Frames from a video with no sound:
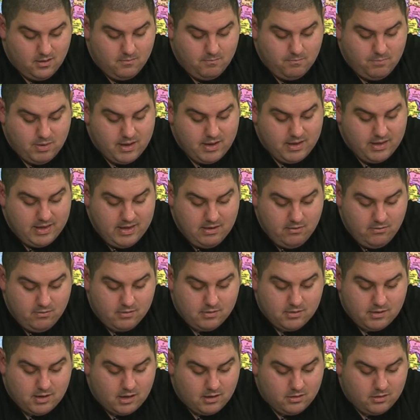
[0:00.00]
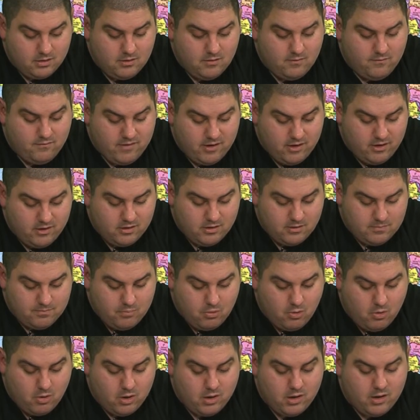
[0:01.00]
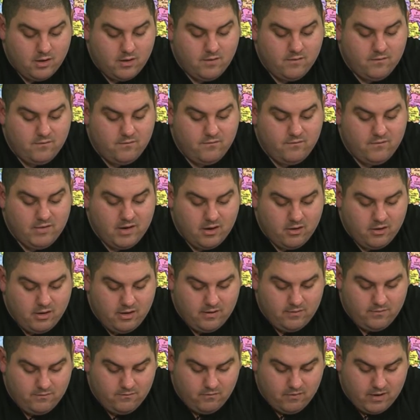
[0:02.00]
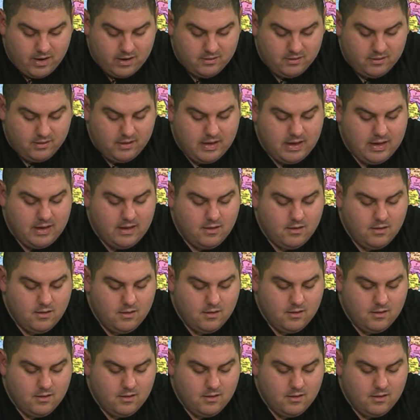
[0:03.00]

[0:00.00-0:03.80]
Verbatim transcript: but he was also very supportive, very friendly,